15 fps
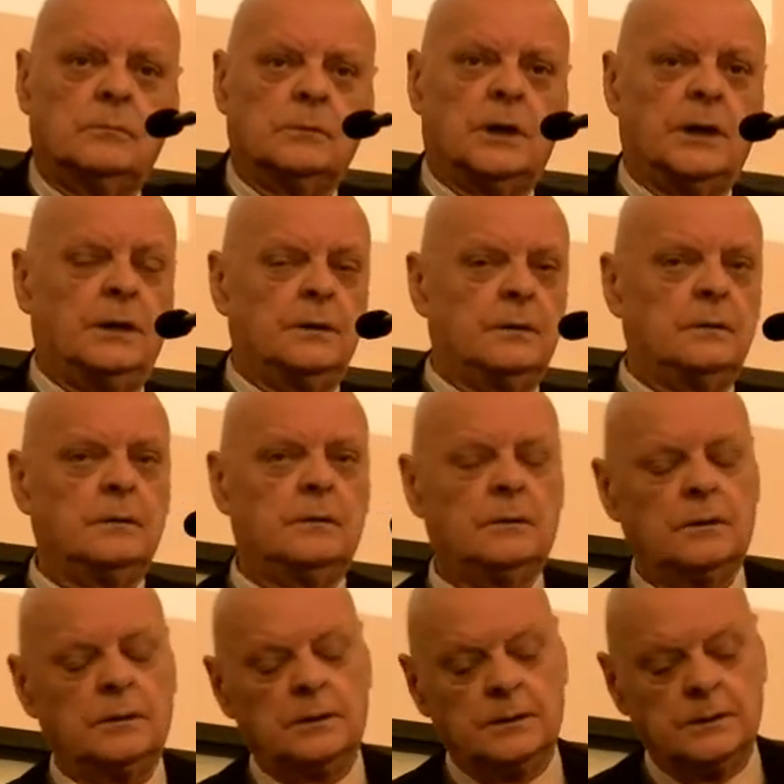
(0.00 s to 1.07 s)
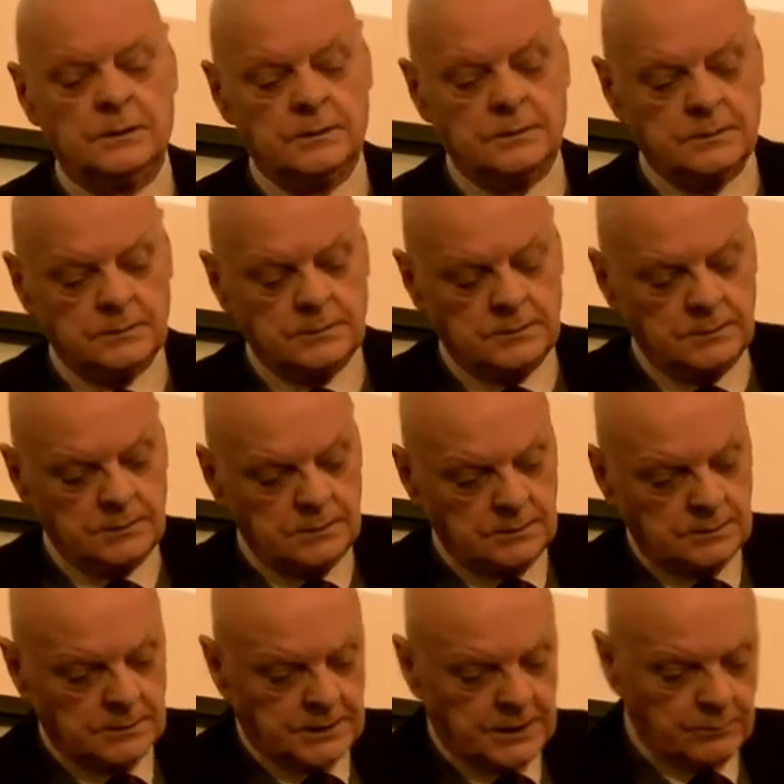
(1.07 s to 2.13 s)
And
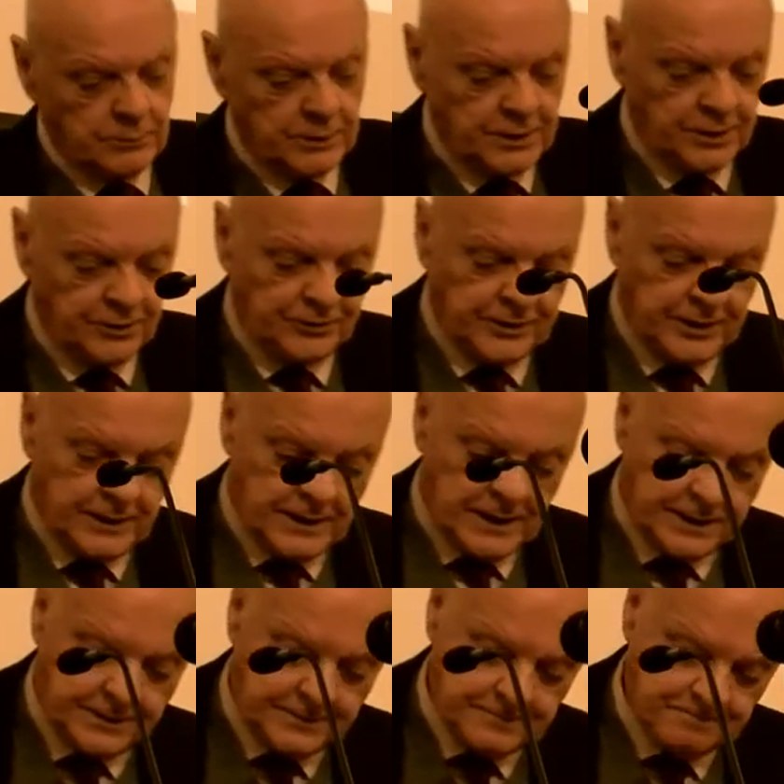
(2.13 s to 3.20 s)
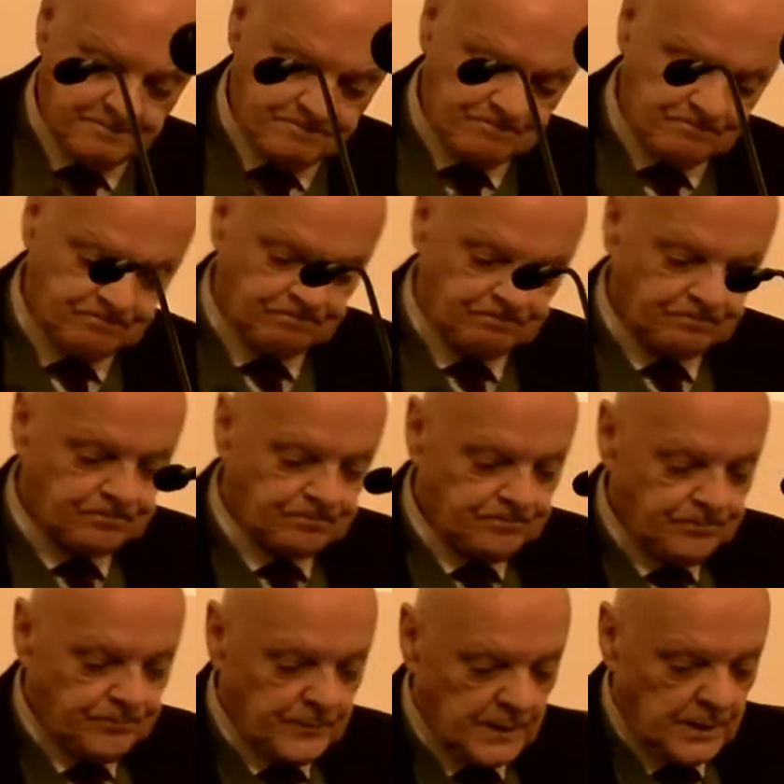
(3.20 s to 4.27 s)
can we not say that
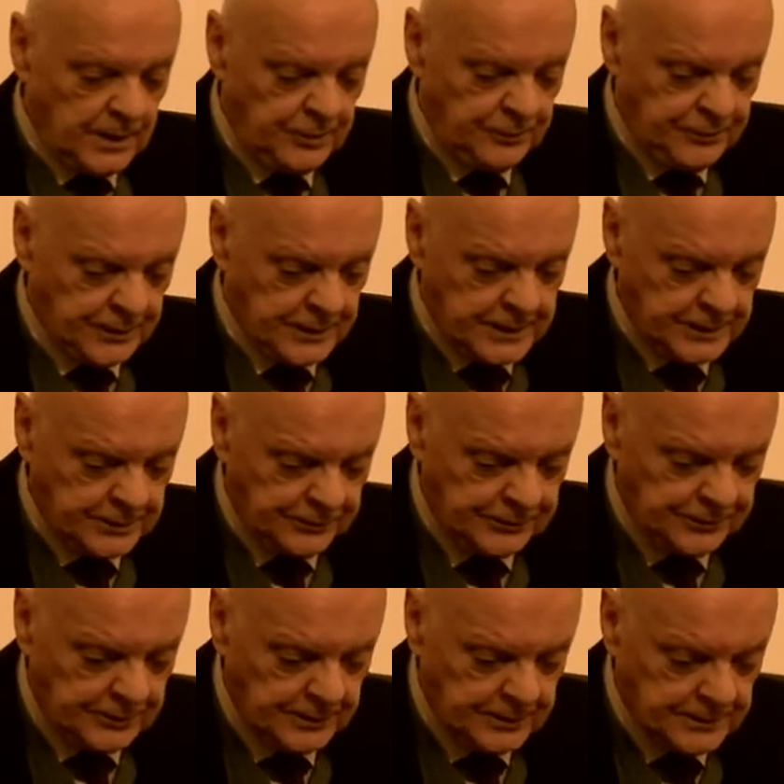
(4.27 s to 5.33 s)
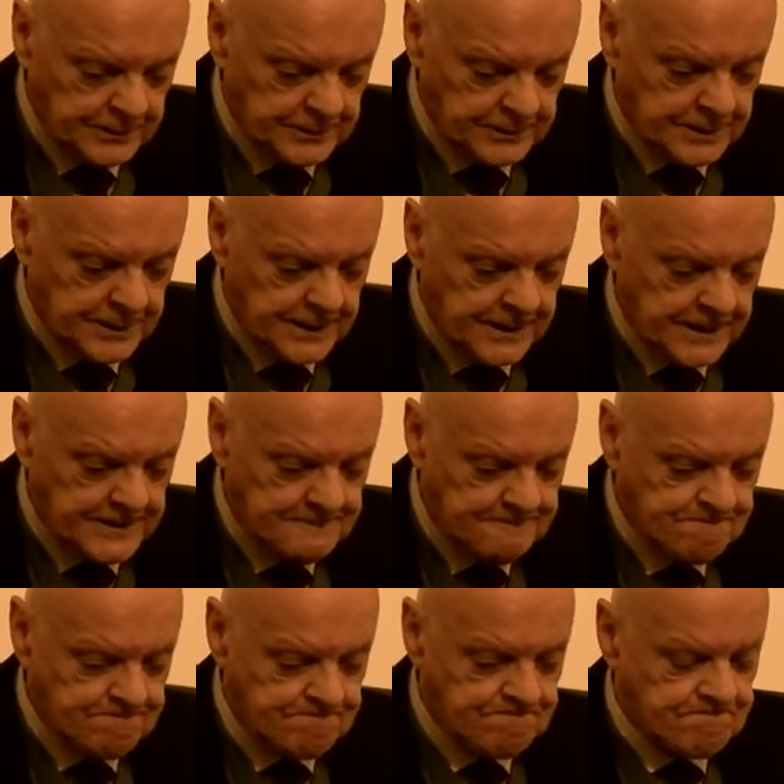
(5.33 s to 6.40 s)
is the case today?
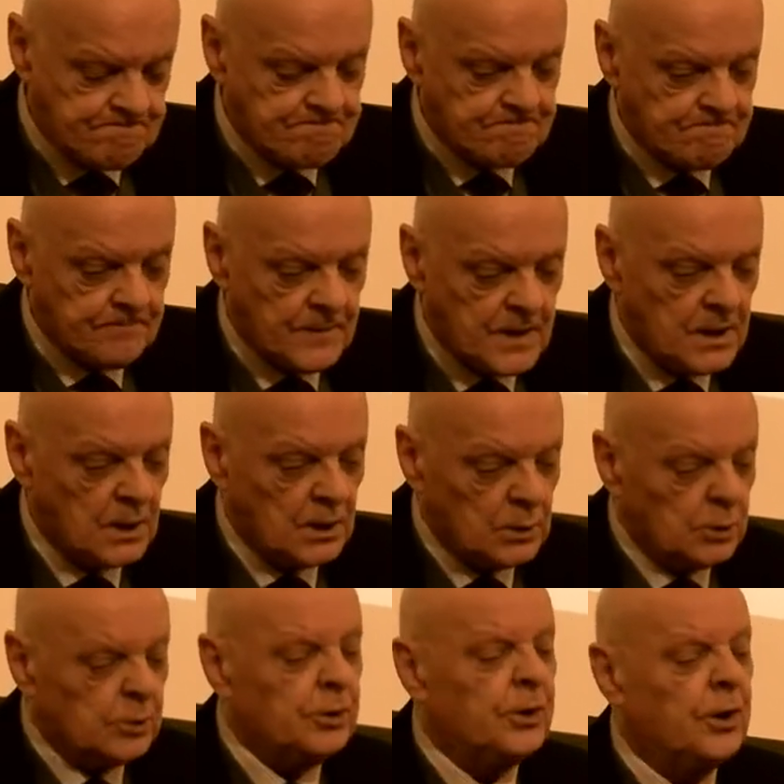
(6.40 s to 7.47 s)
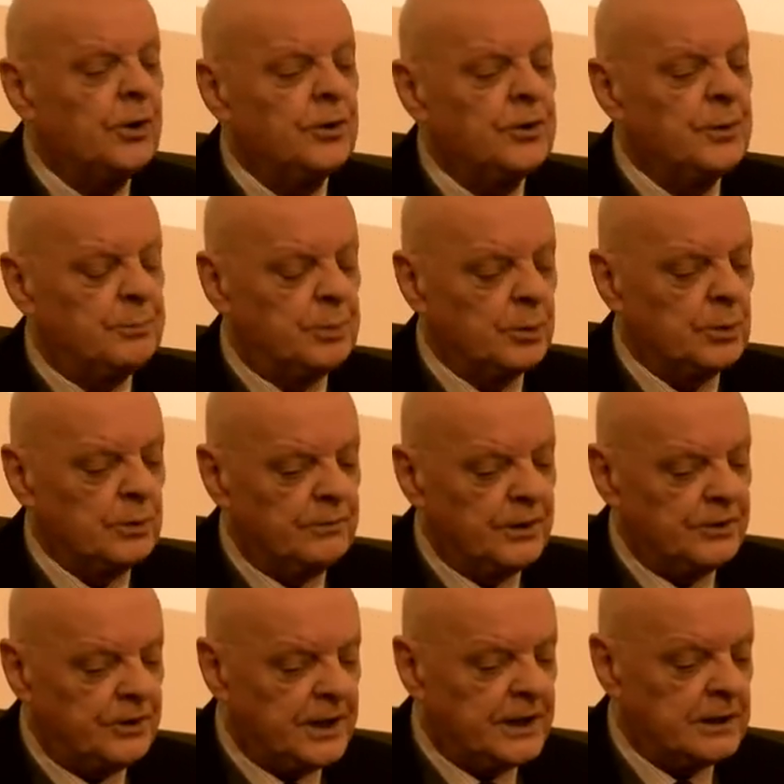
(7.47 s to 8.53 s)
Look at how the book of
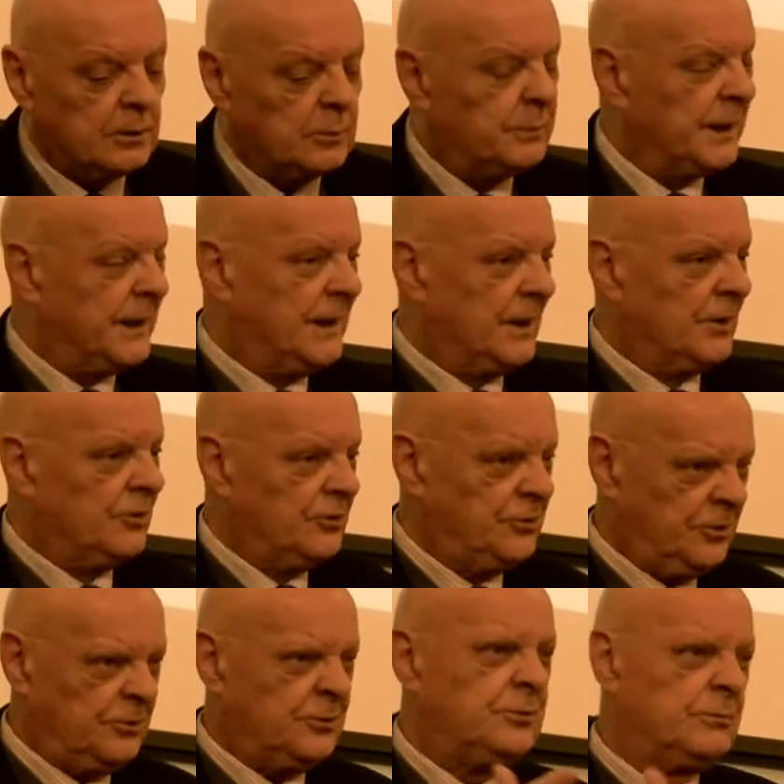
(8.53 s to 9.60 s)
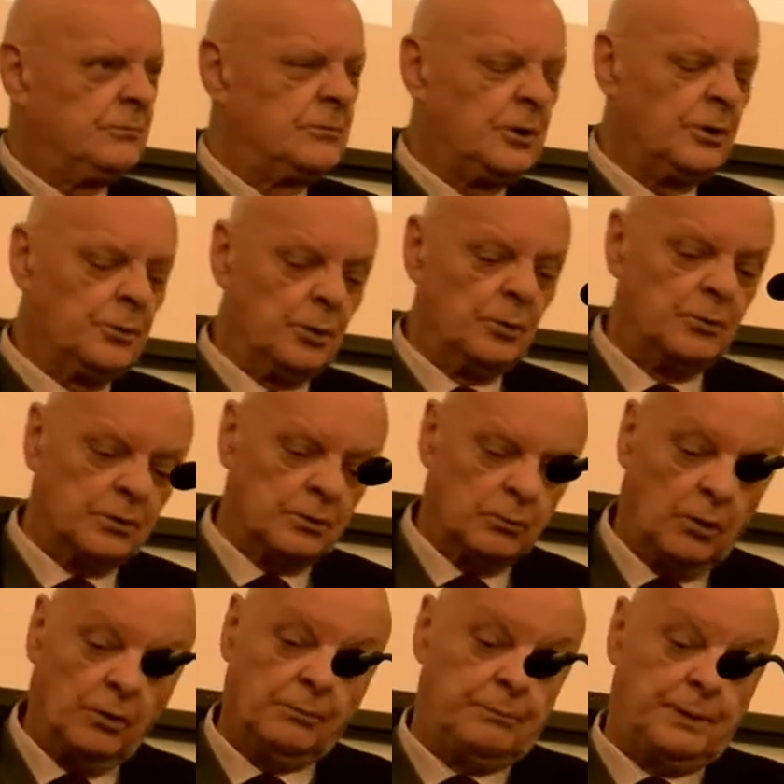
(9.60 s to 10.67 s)
Ezekiel begins. Just turn over
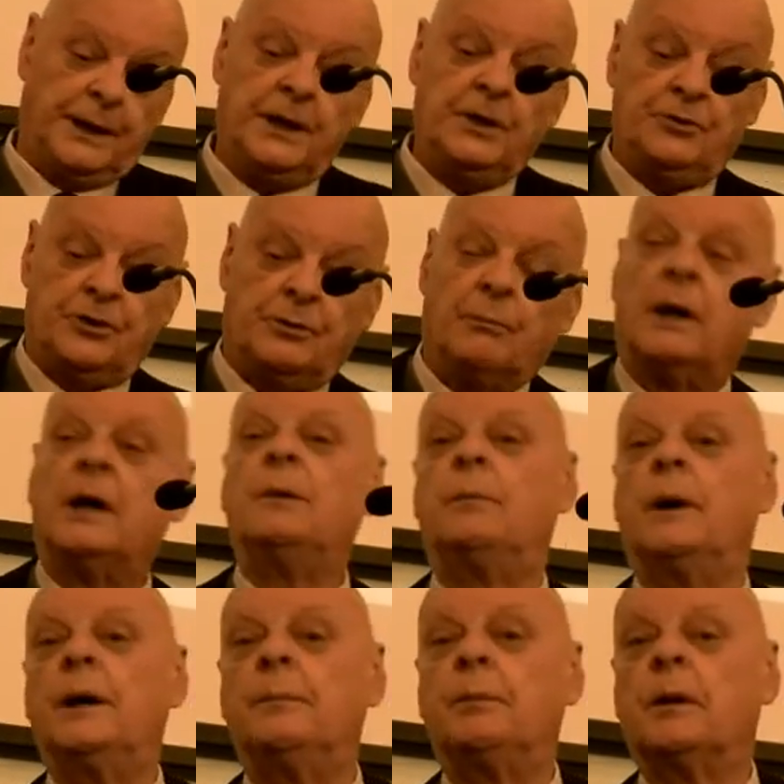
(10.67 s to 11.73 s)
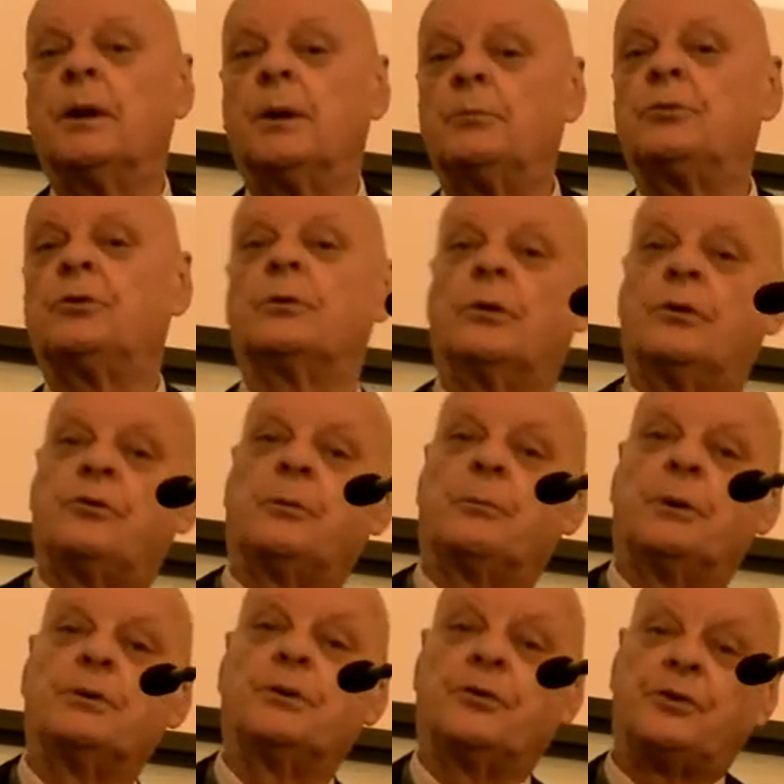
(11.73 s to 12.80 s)
one page in my Bible, and I'm sure it's
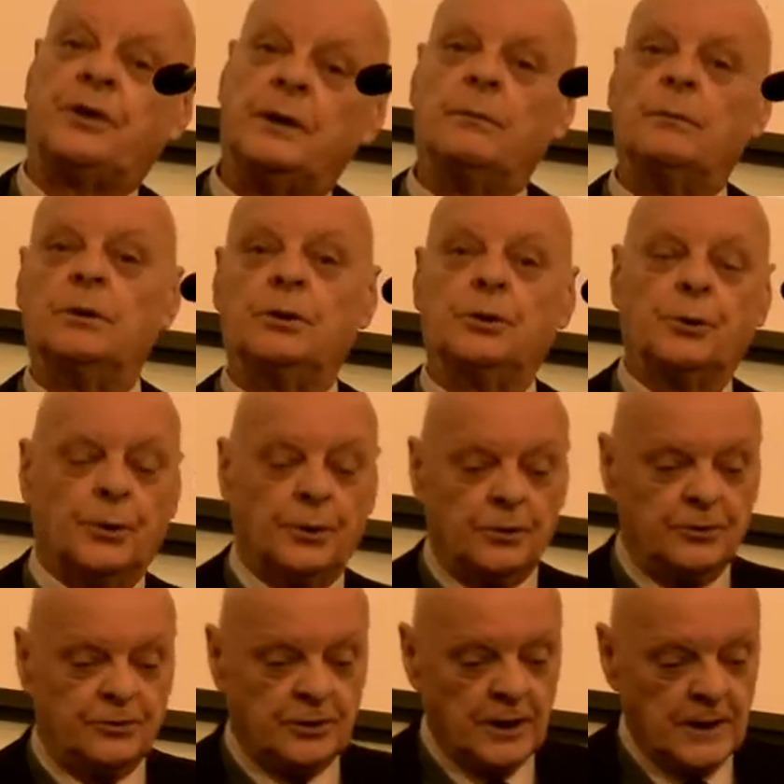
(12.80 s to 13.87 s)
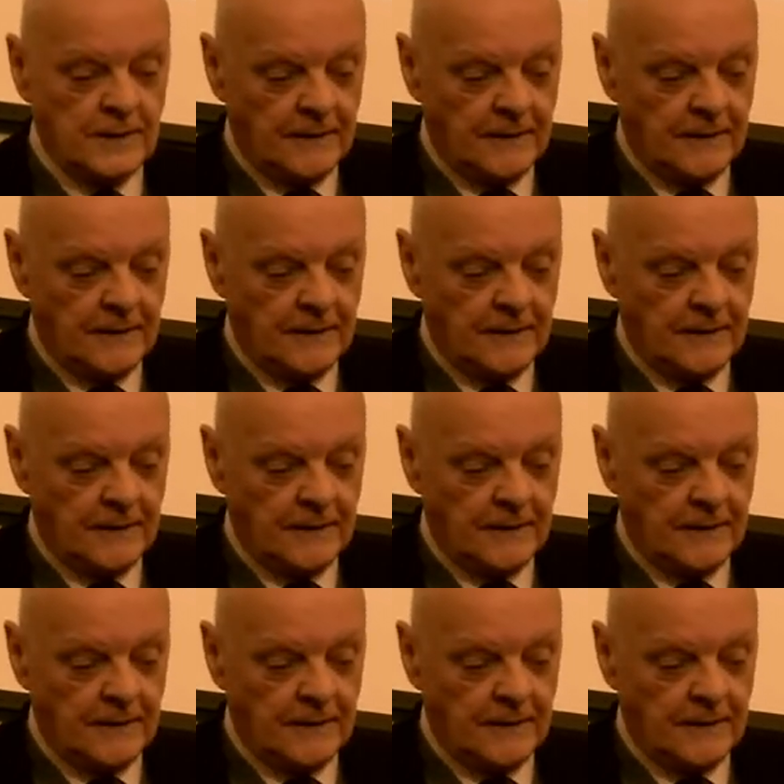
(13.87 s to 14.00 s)
about the same in yours,